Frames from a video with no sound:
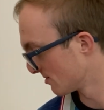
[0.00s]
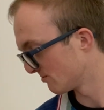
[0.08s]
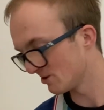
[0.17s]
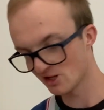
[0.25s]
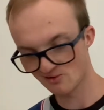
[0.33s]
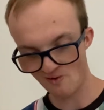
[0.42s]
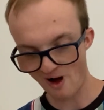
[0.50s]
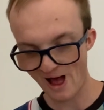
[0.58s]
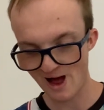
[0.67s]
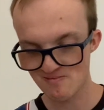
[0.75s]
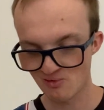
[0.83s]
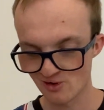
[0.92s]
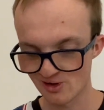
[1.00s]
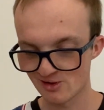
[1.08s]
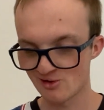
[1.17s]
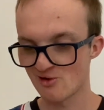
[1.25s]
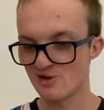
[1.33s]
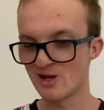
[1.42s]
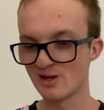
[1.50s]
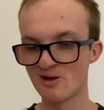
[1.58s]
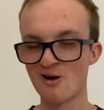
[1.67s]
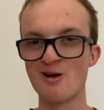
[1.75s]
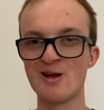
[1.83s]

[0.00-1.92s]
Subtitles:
which is why I bought it 2 years ago